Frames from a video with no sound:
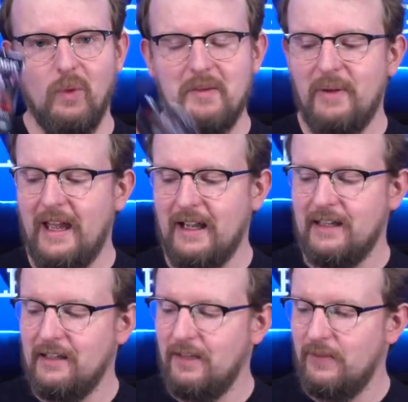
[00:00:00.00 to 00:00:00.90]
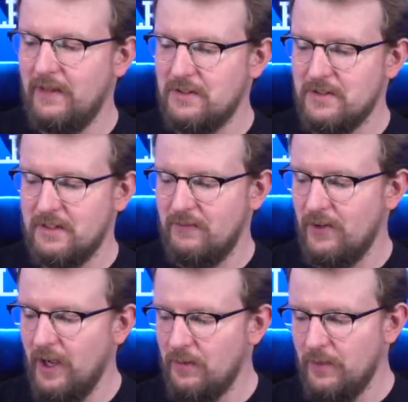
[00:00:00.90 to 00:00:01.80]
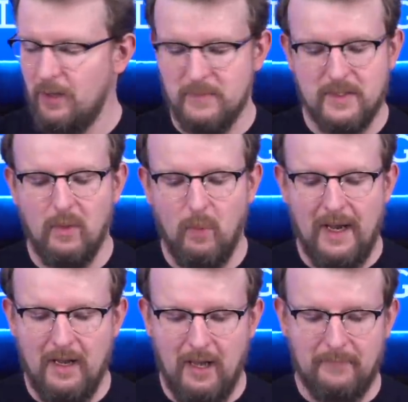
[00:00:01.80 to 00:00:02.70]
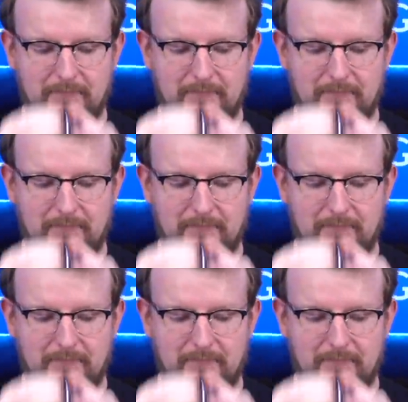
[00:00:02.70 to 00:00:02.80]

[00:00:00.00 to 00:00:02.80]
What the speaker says: 1 pack of Adventures in the Forgotten Realms. Why not?